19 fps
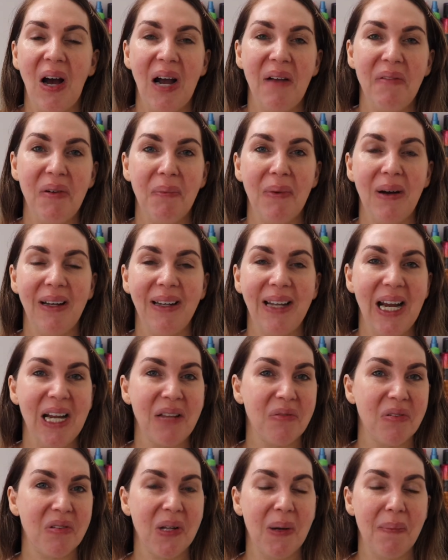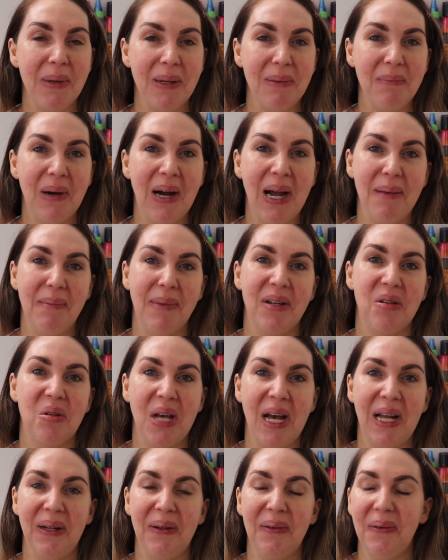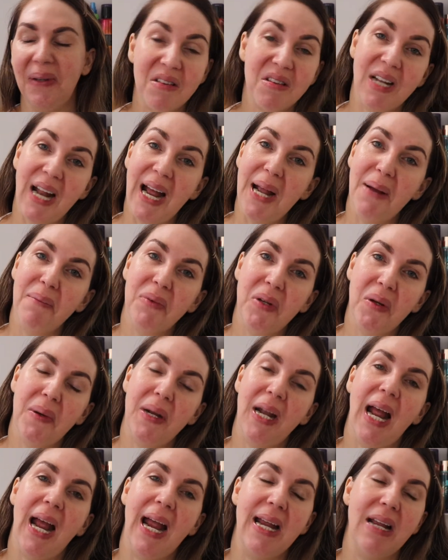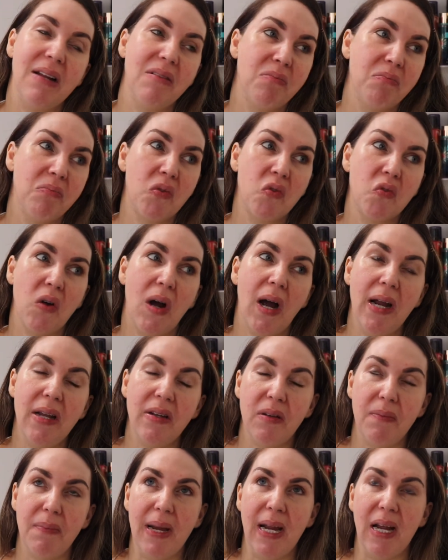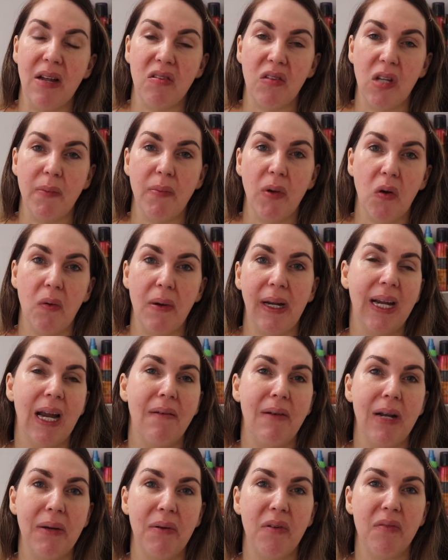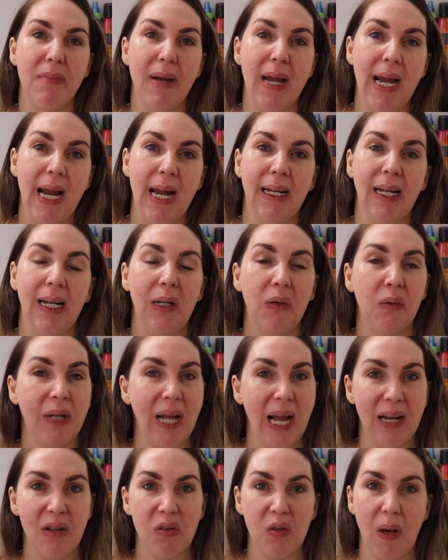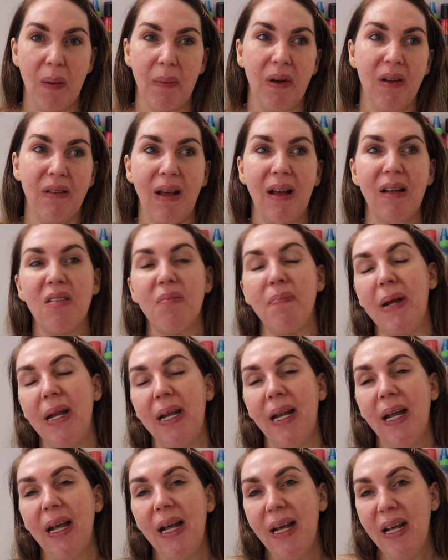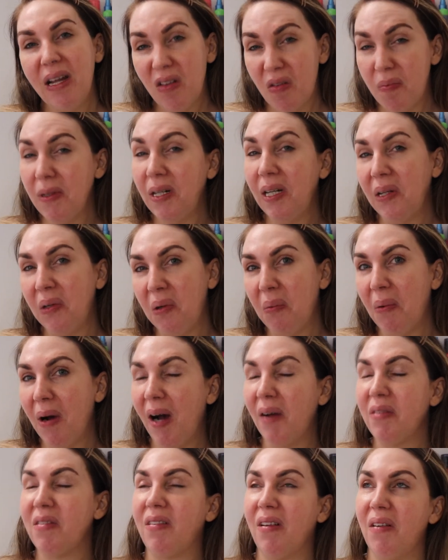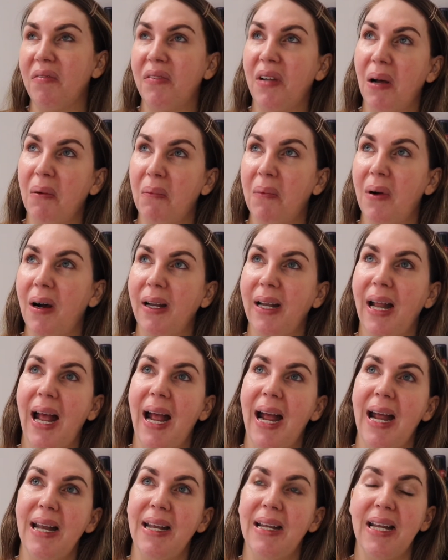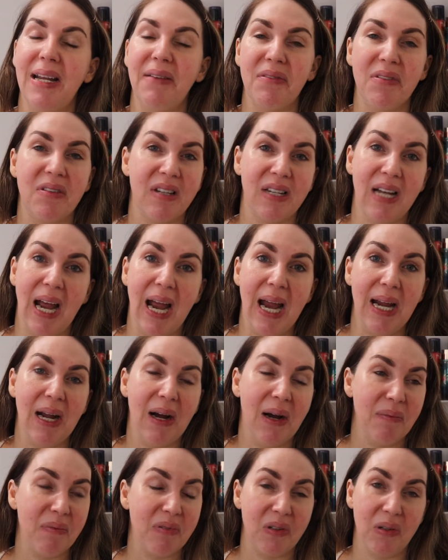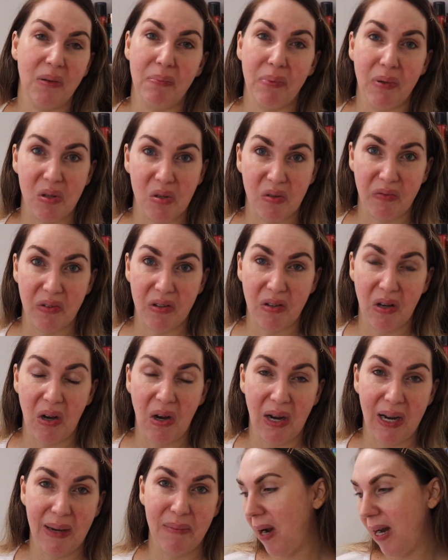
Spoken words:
Hi everyone, thanks for stopping by at my channel. Today I'm doing trying to be a super quick get ready with me and a little catch up because it's been a little while since I've done one, and even today I'm still pushed for time.